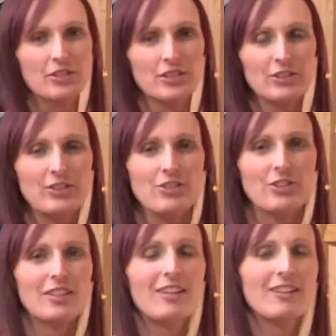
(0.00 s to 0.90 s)
a
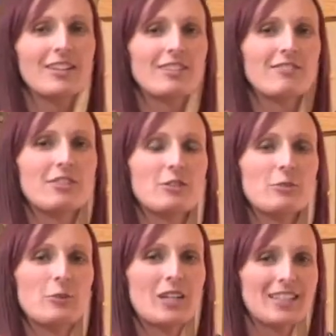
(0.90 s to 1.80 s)
Lutheran, I'll give you
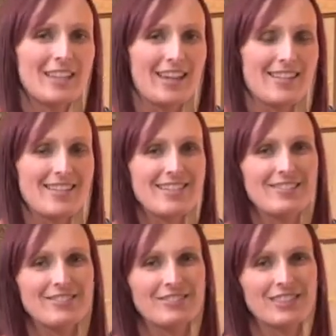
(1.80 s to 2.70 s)
one guess
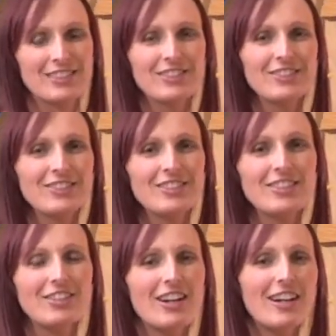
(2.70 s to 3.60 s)
what Lutheran
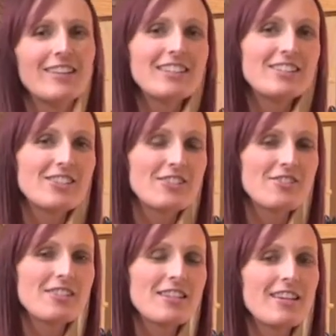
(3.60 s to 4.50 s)
chorale he
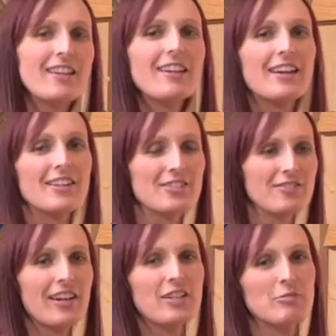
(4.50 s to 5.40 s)
chose as the
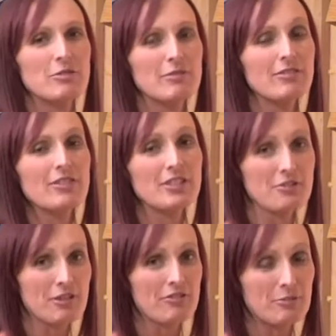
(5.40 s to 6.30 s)
final movement for his
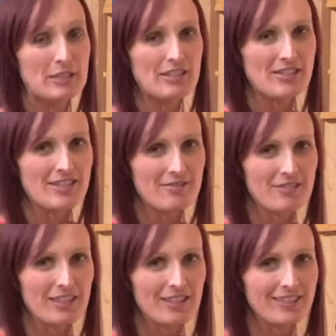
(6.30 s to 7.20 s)
Reformation
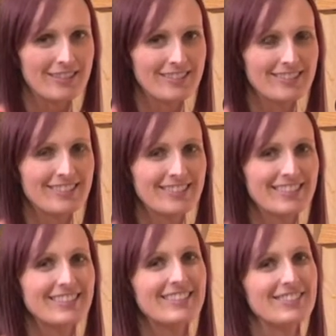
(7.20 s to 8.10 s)
symphony.
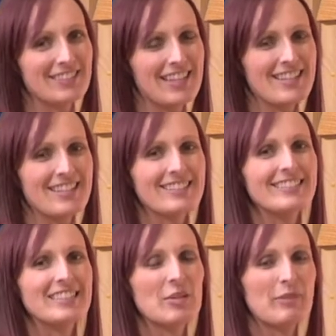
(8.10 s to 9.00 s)
You've guessed it.
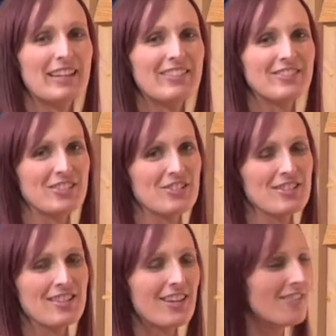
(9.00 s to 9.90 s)
A Mighty Fortress, Ein